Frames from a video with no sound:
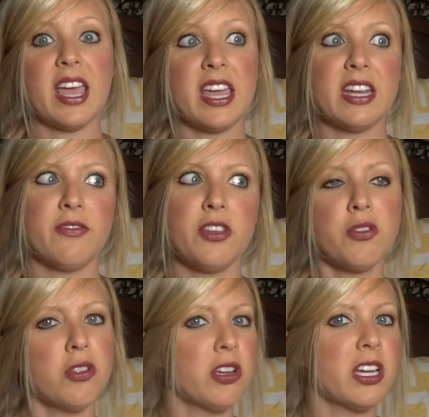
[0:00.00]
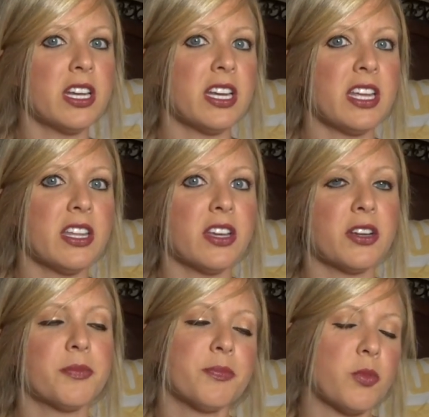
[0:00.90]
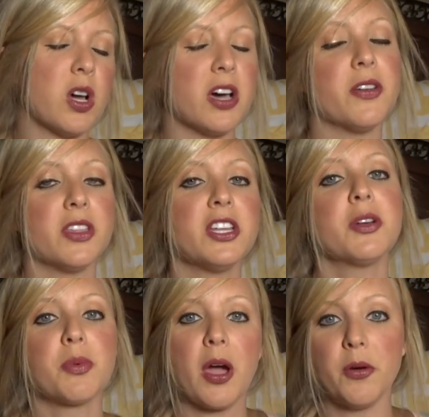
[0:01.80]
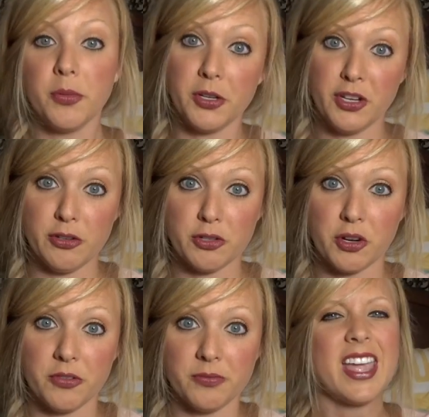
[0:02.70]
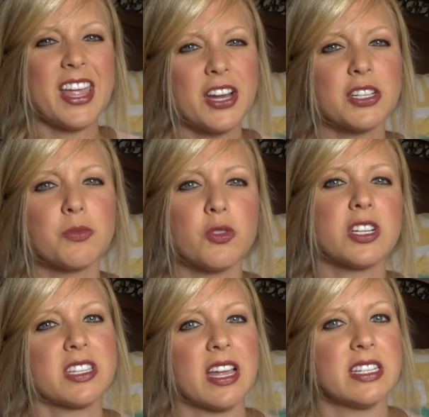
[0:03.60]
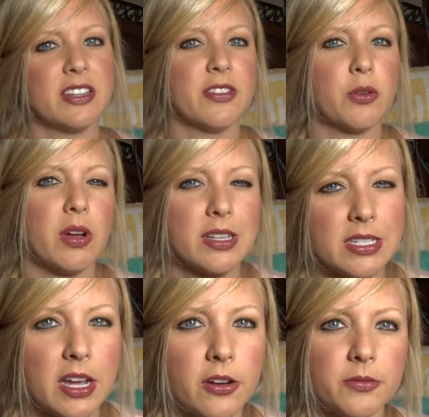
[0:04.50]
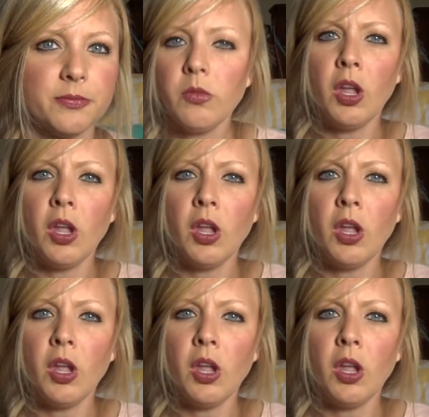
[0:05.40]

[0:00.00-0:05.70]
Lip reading: And if you look good in either, well, then you're probably neutral. Here's a more scientific way to tell.